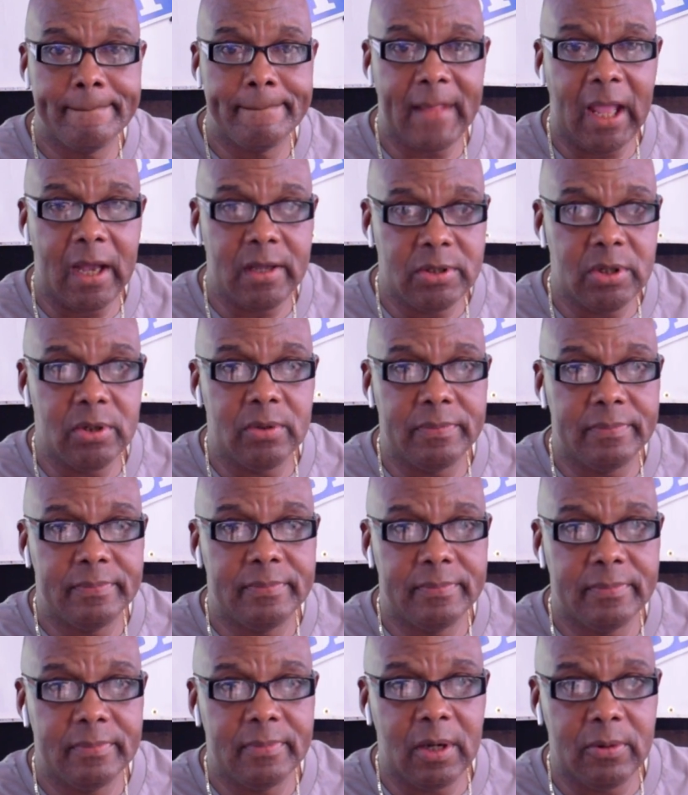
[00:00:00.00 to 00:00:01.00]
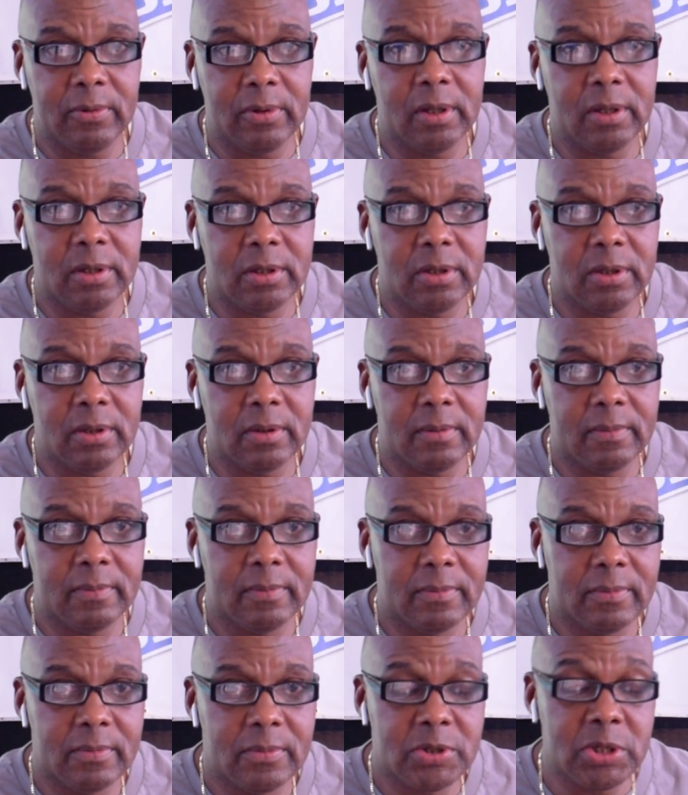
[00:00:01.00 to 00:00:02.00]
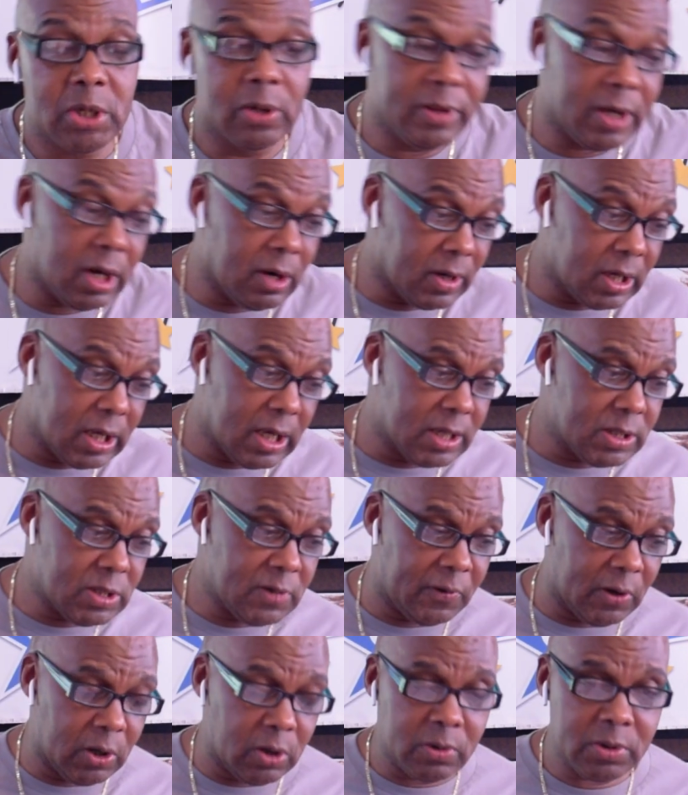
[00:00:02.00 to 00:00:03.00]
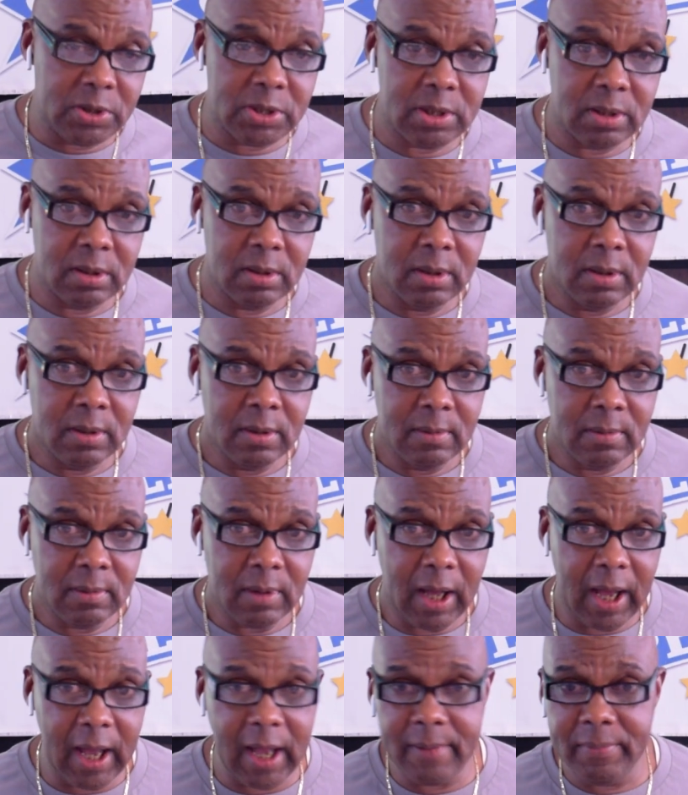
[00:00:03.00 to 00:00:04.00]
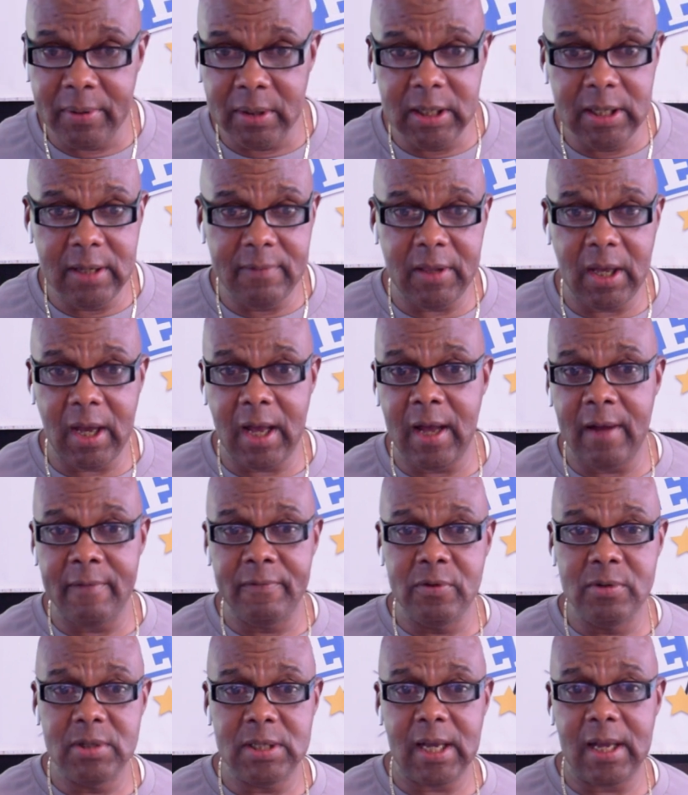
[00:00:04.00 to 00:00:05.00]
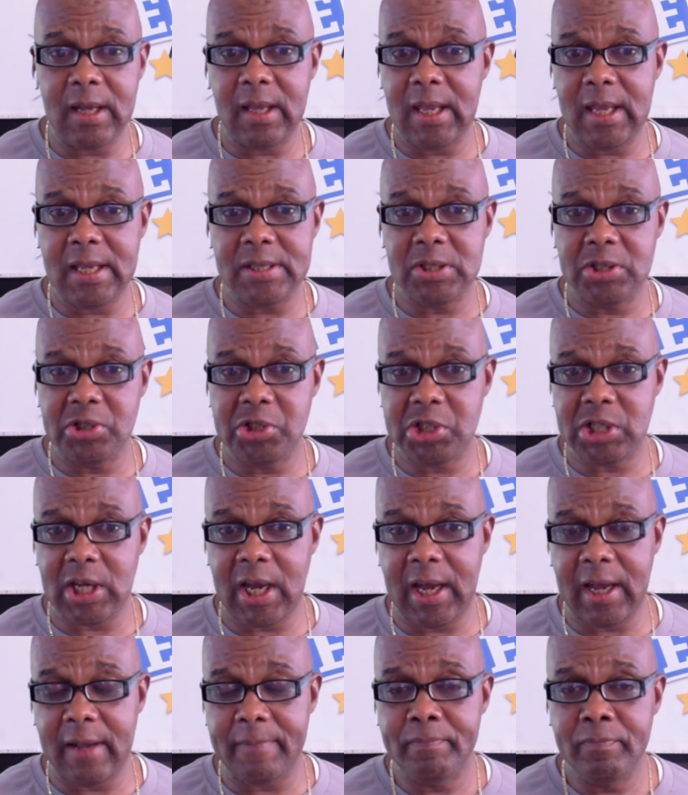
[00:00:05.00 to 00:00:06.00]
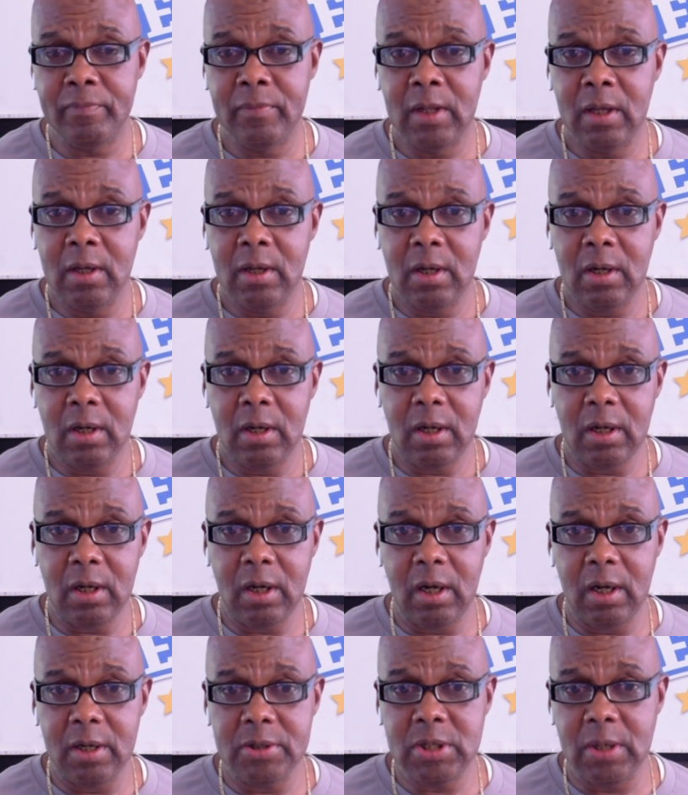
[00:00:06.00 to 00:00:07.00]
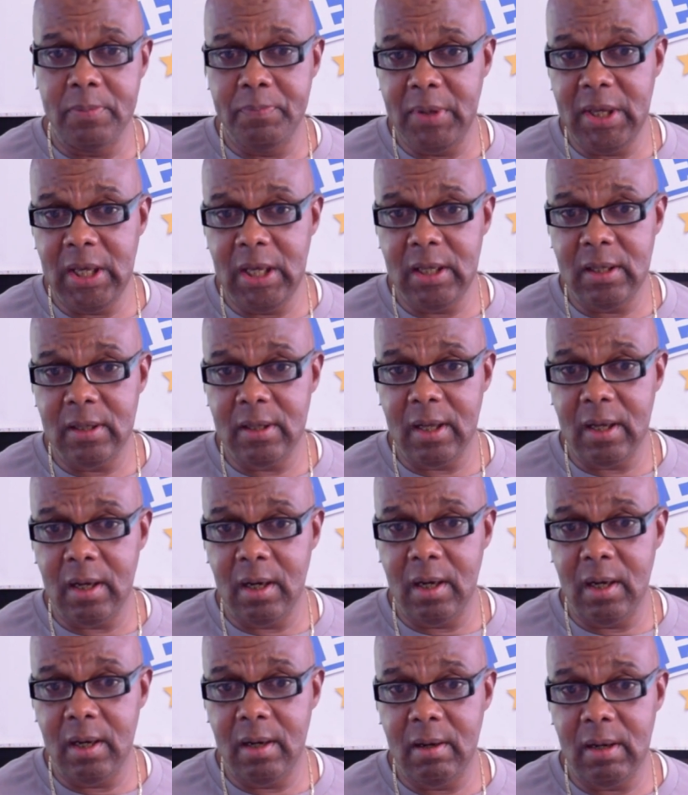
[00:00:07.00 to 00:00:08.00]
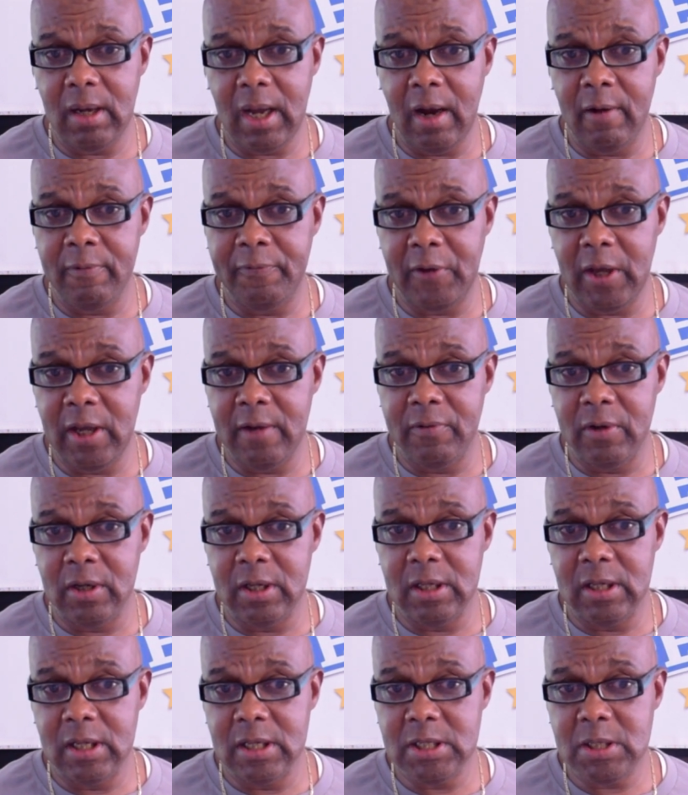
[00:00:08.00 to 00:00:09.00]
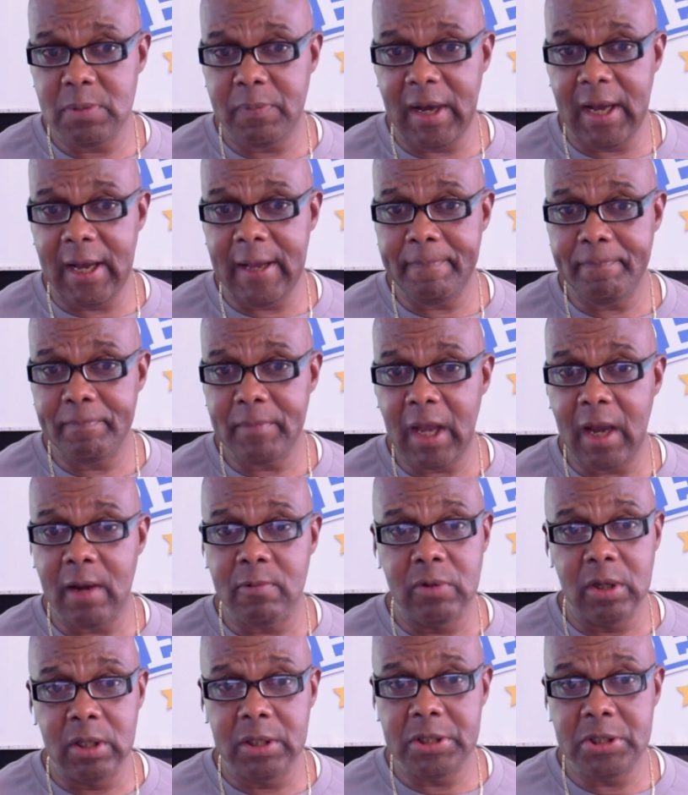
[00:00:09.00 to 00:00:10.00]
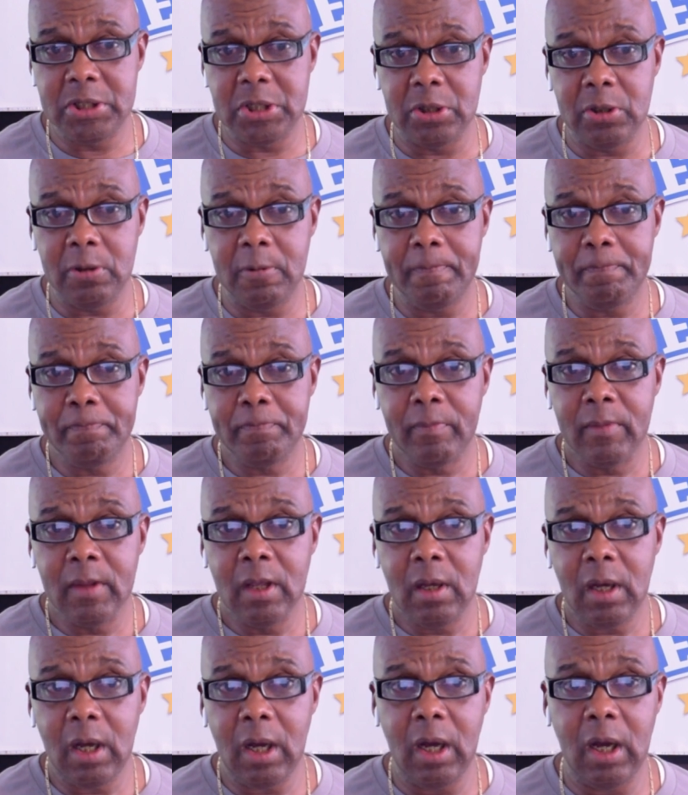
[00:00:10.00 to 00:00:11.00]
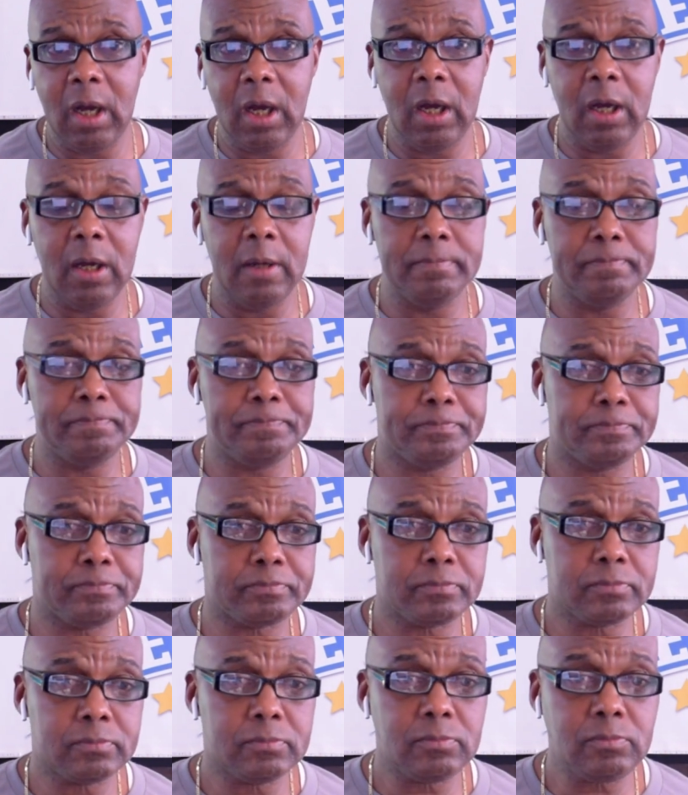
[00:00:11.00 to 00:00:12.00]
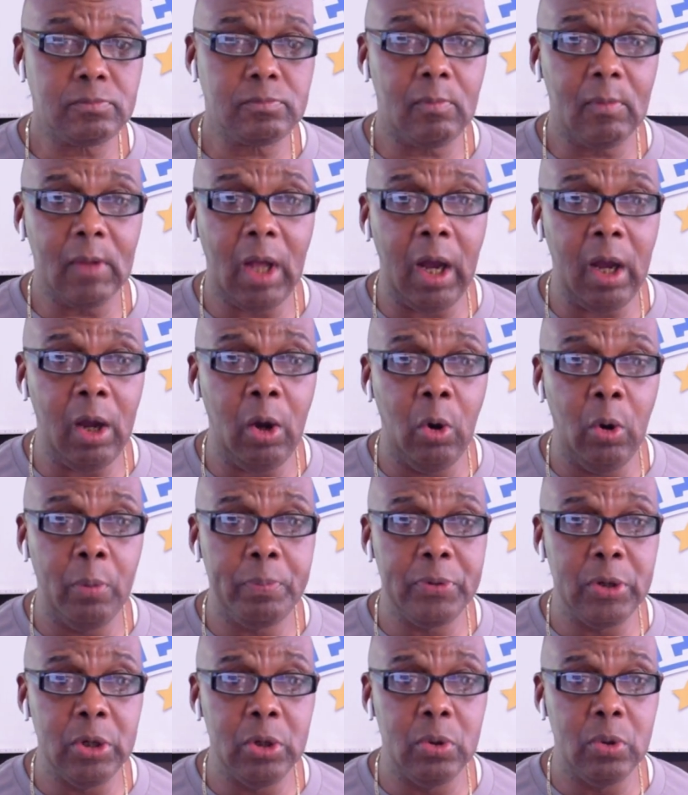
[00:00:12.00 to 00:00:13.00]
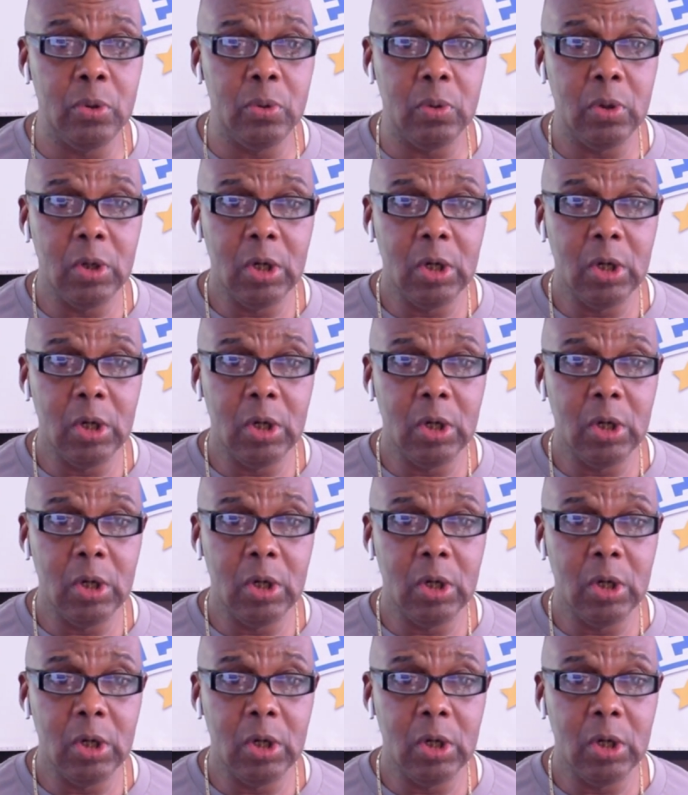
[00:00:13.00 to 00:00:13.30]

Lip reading: I do. I really do. So there it is, folks. I believe that Envoutante has a shot to beat our favorite in this spot. I really do. I hope you...